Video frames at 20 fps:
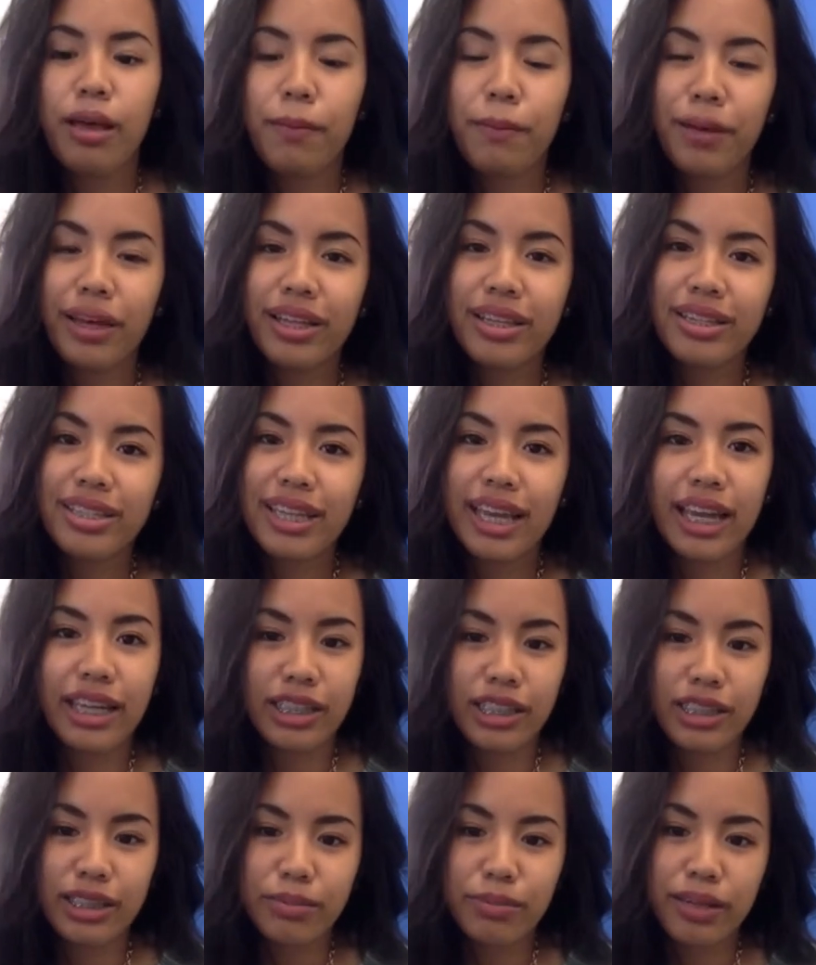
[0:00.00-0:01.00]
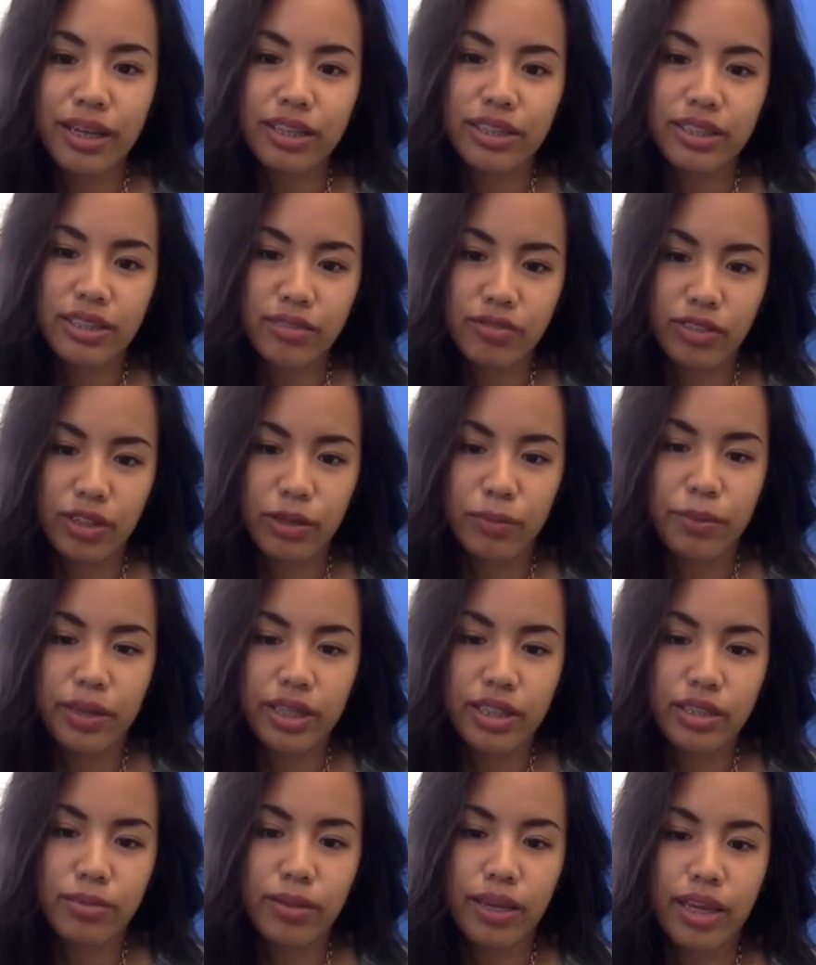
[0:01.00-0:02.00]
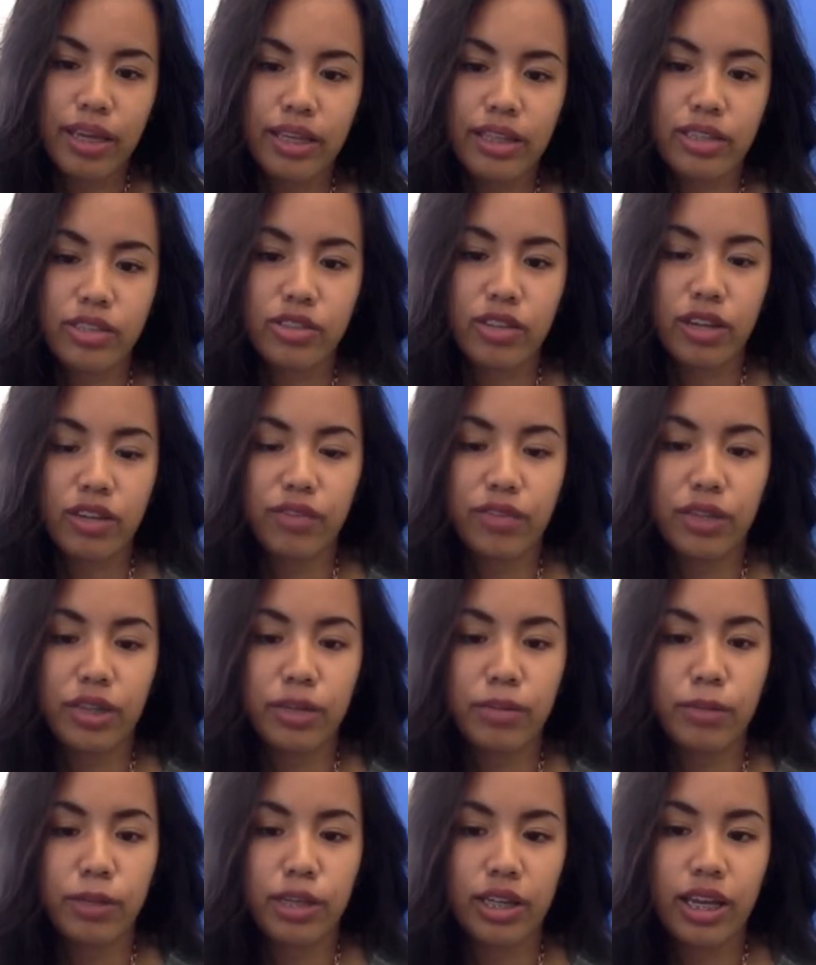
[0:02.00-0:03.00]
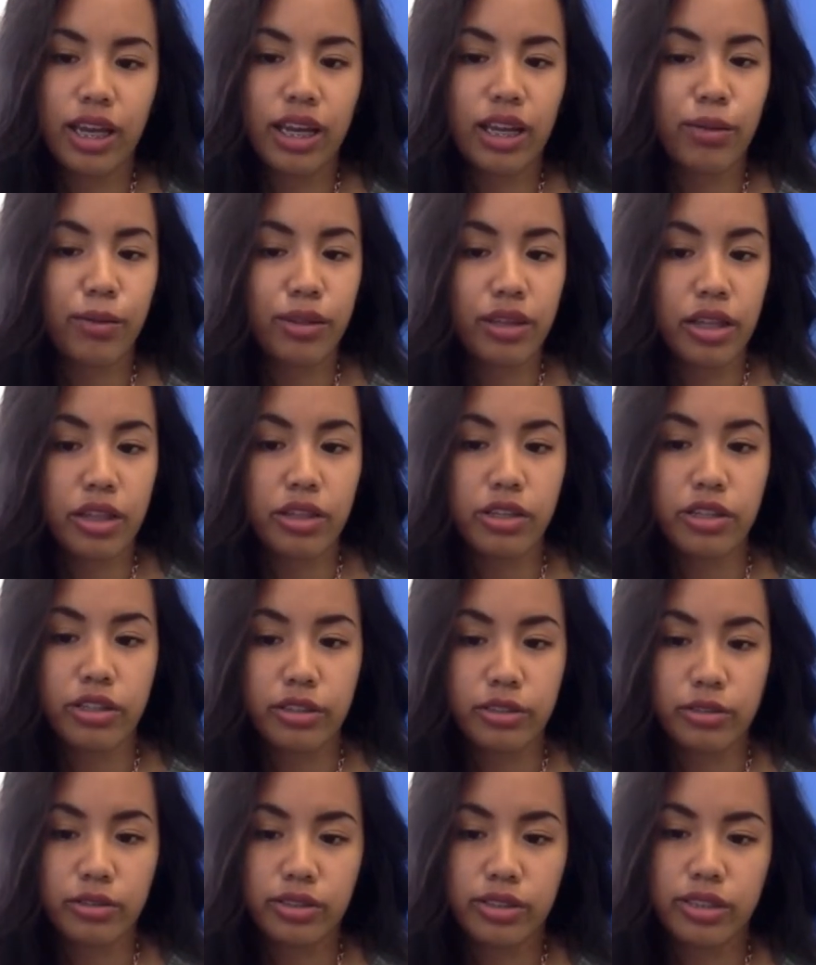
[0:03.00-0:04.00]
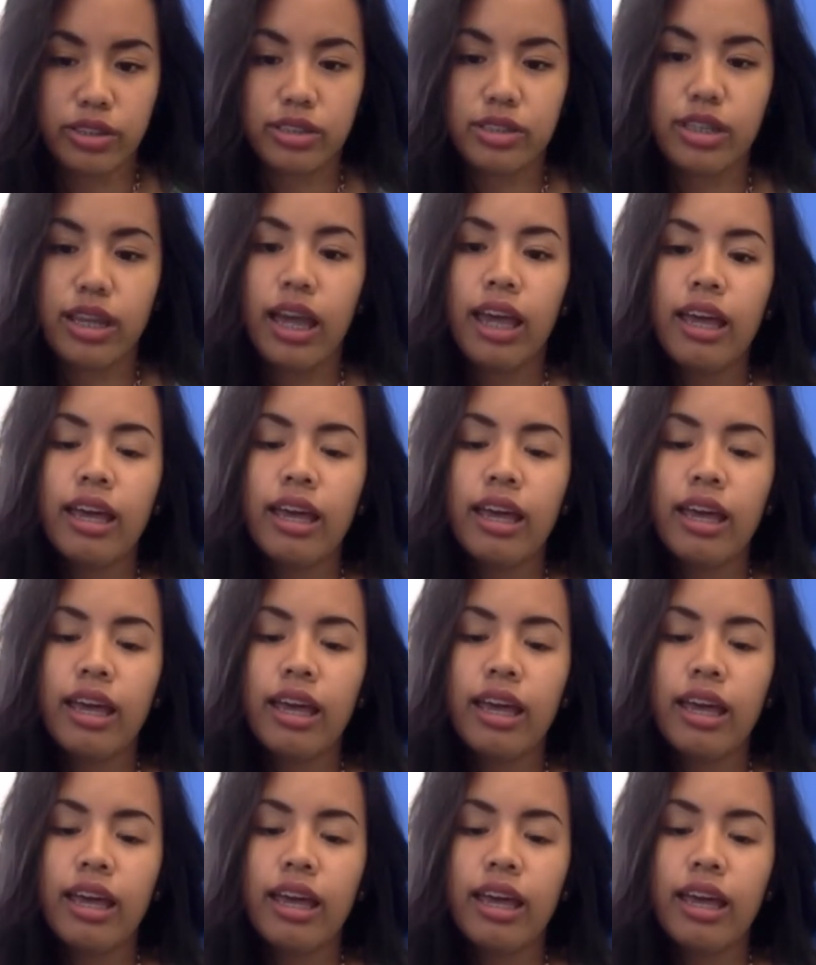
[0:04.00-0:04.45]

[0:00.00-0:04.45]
But to end on a positive note, Pixabay is great for communicating with other users.